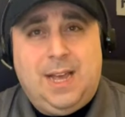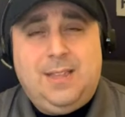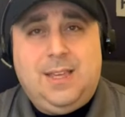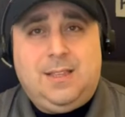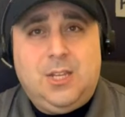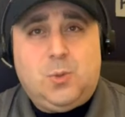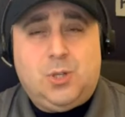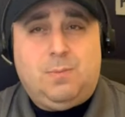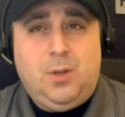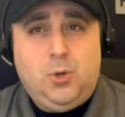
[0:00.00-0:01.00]
I think this
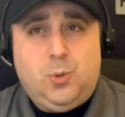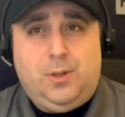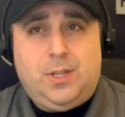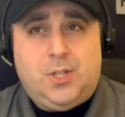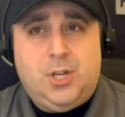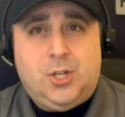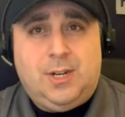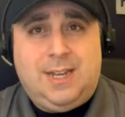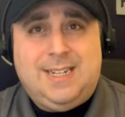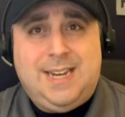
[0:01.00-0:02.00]
was a mutual decision,
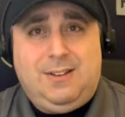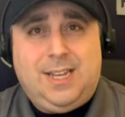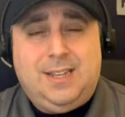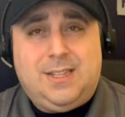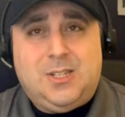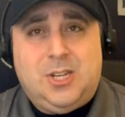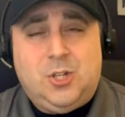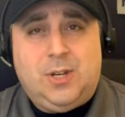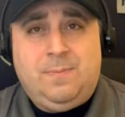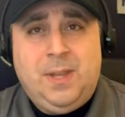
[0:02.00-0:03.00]
a delicate
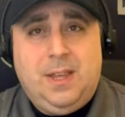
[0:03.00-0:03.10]
decision,